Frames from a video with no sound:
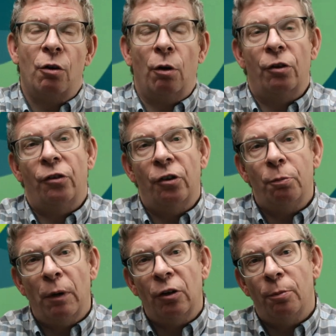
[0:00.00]
cords, this
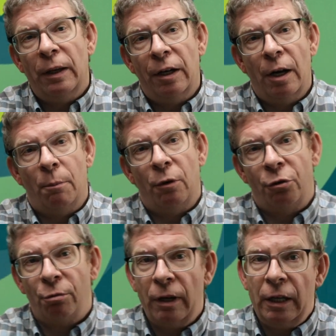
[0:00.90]
brings me to number
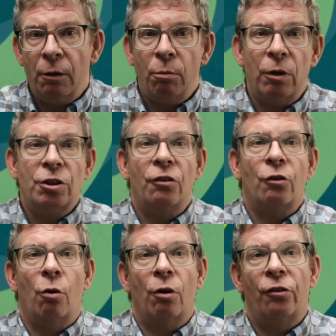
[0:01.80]
3, which is
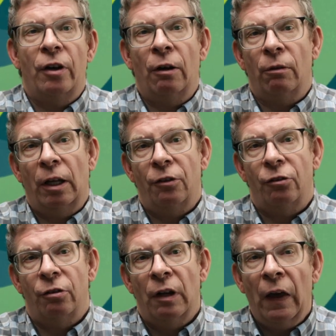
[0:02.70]
cords and outlets.